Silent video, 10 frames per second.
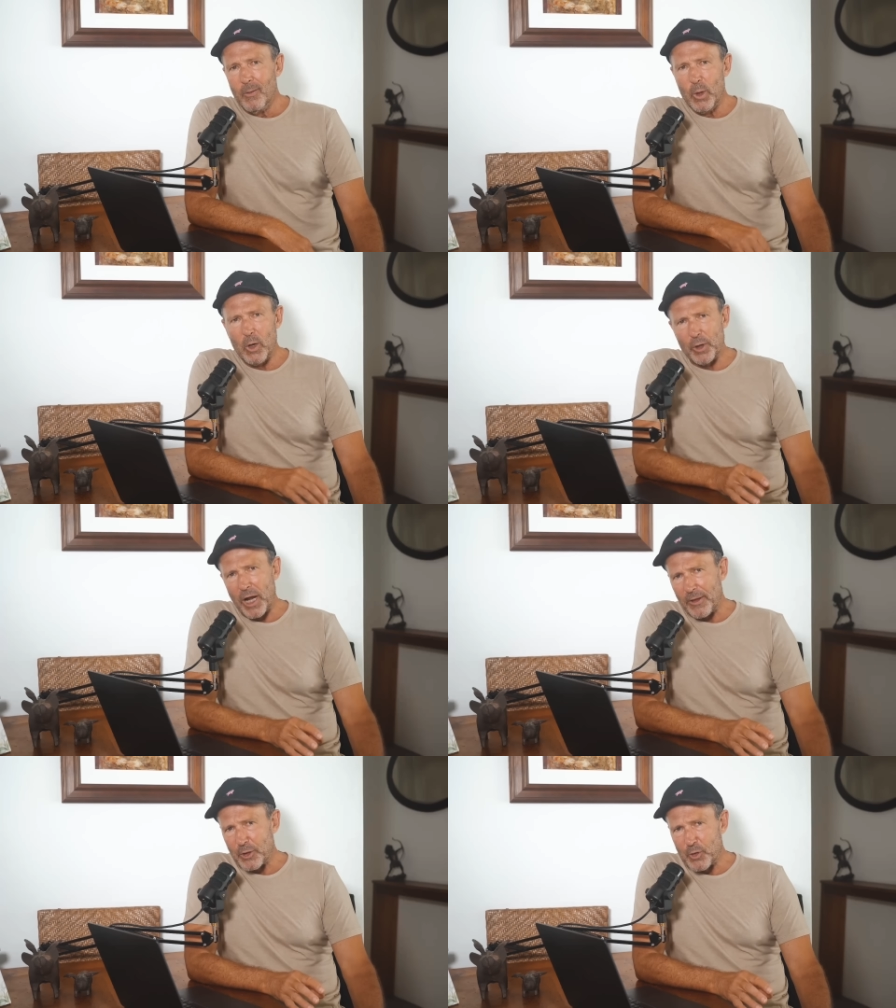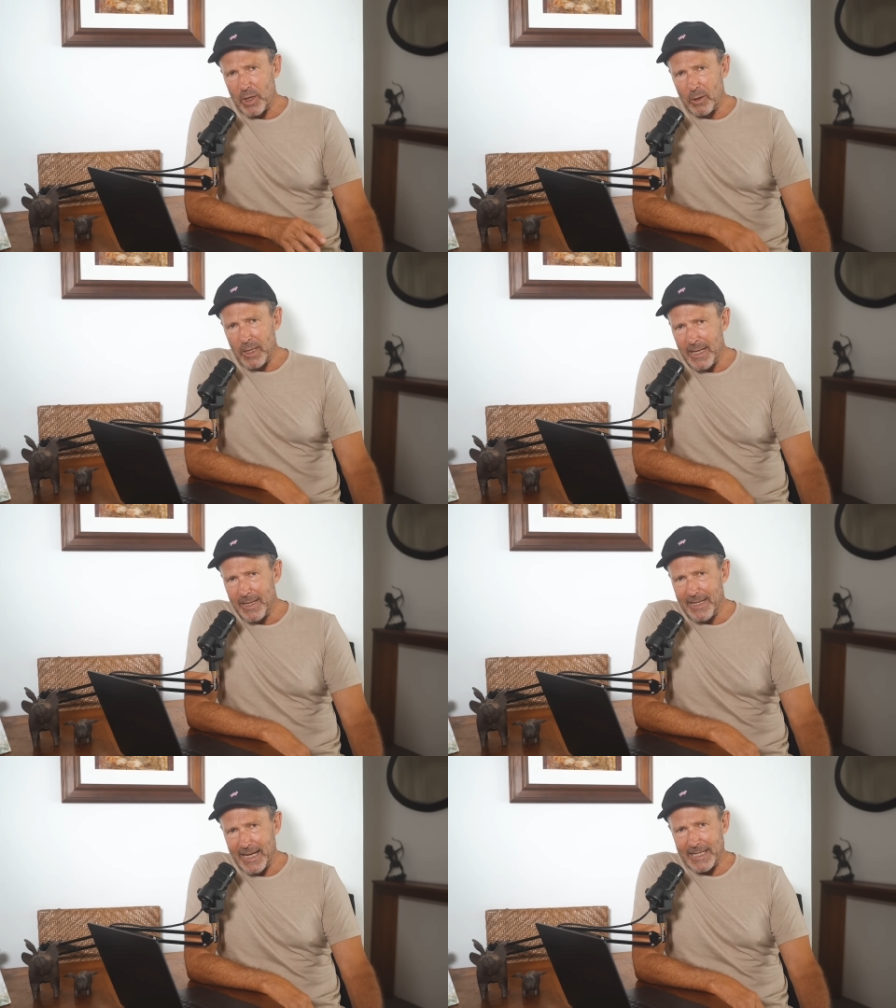We all know the drill.
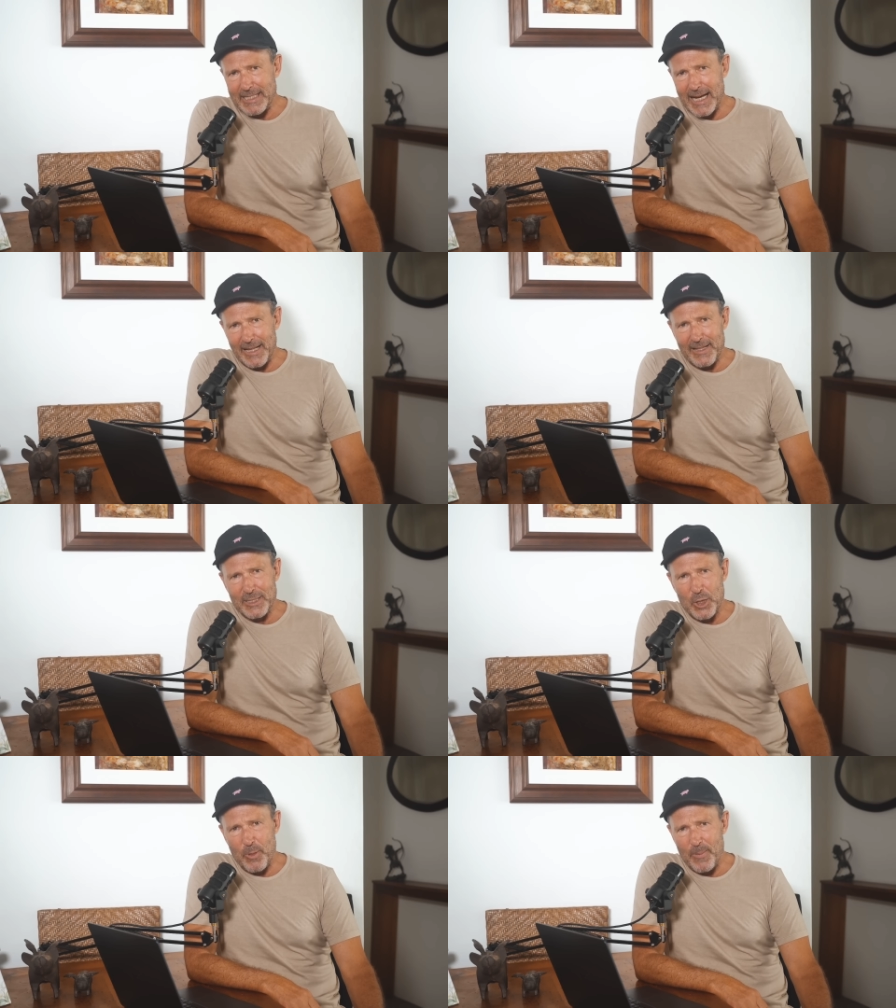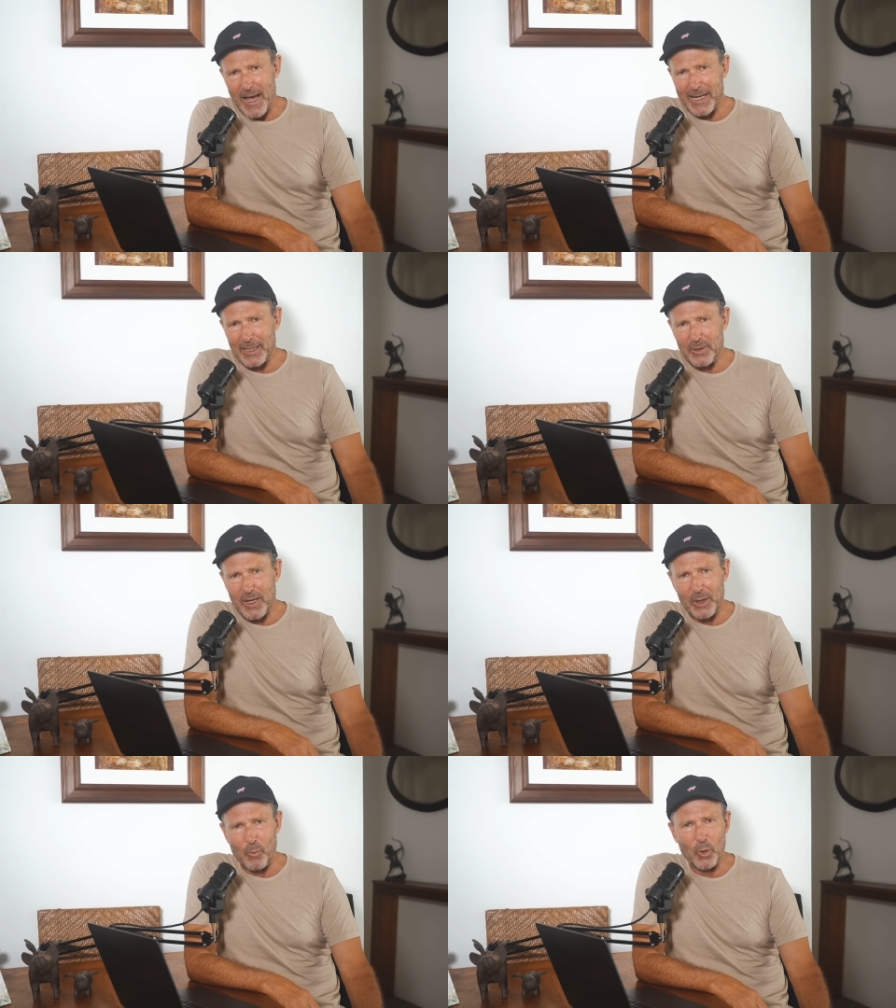You get down to the supermarket,
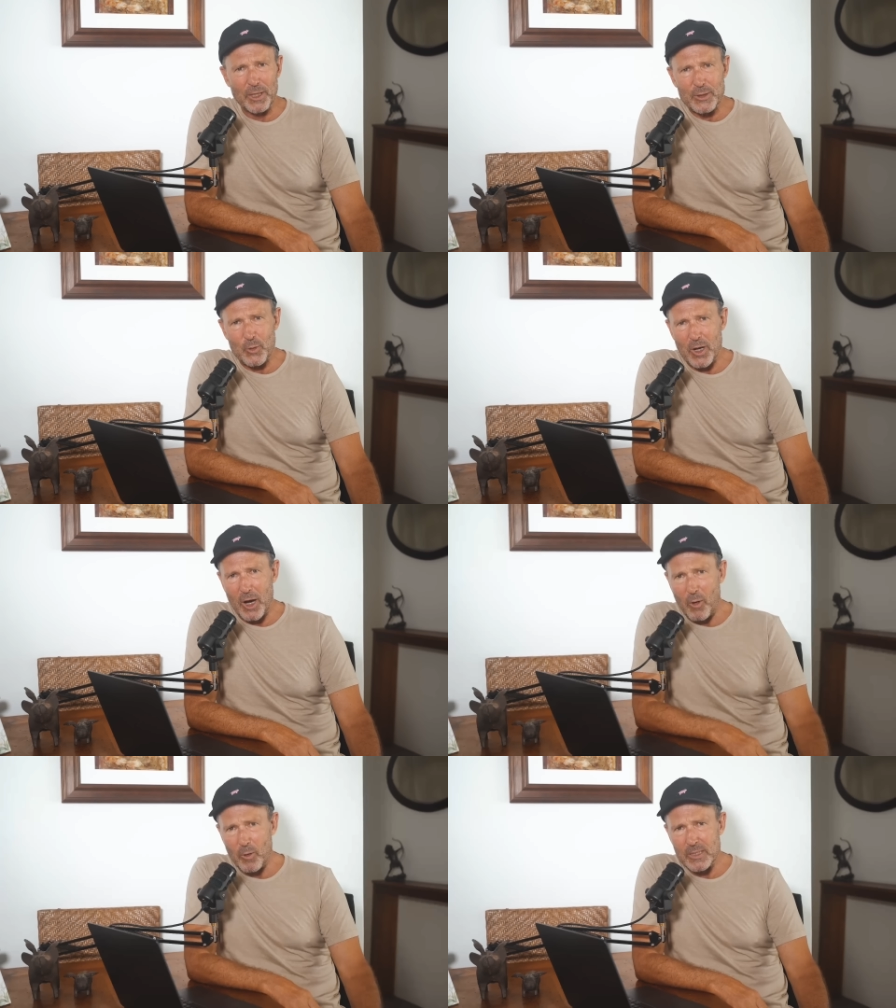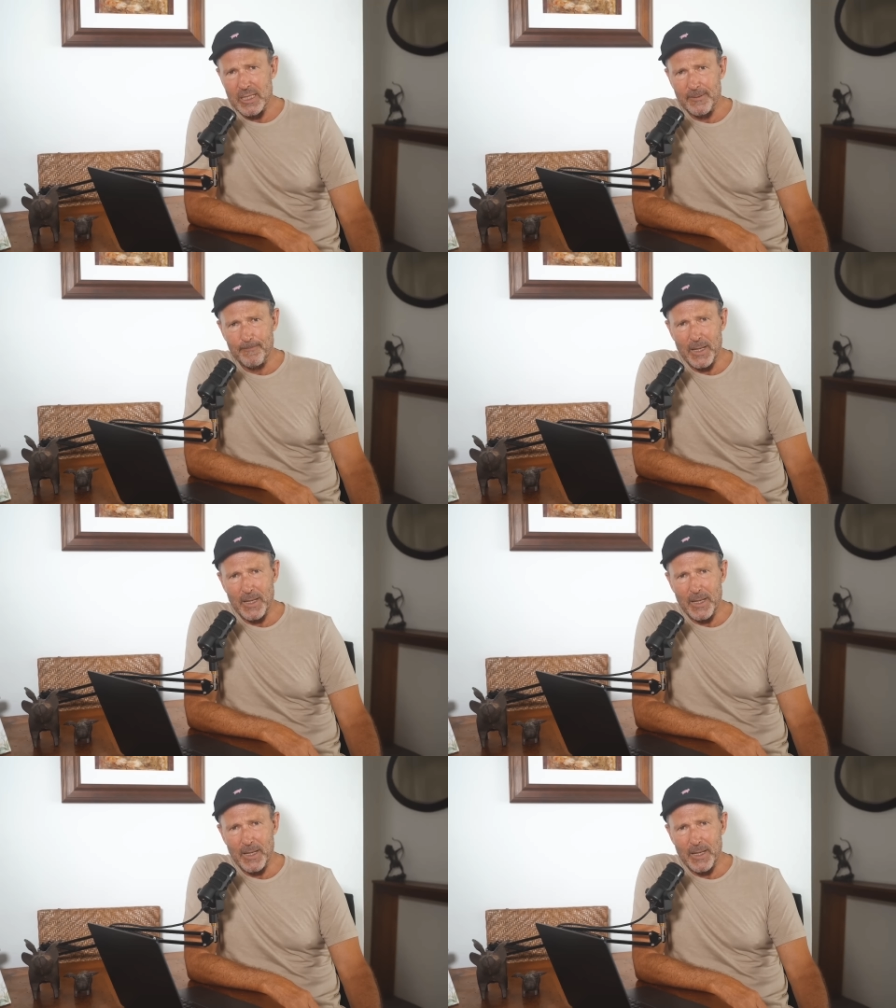go to Woolies or Coles,